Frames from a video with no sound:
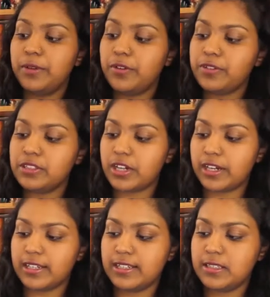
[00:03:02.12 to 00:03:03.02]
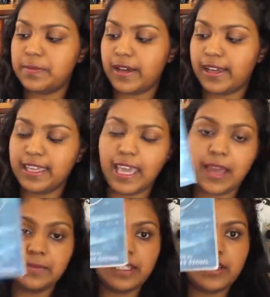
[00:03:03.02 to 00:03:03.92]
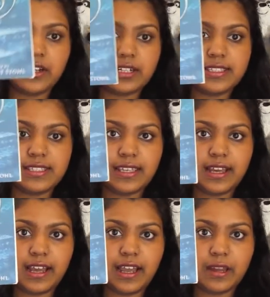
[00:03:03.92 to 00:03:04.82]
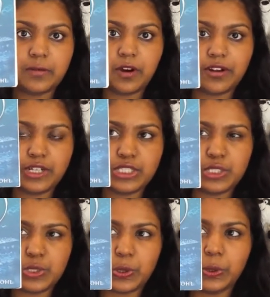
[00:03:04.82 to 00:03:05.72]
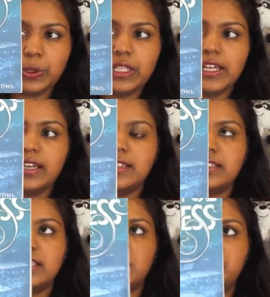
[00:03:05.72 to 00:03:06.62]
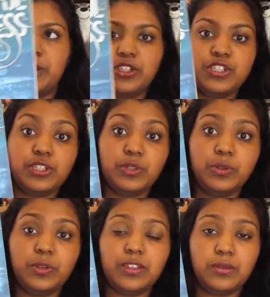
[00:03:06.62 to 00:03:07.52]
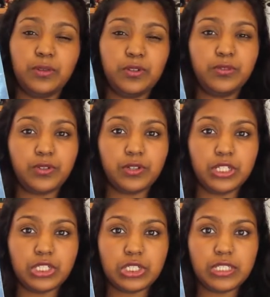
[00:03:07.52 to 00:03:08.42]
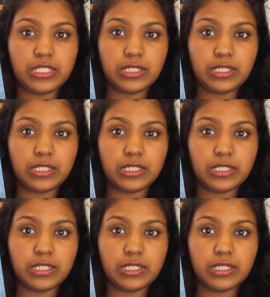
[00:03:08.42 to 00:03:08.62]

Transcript: Beautiful Darkness by Cami Garcia and Margaret Stoll. This is book 2 in the Beautiful Creatures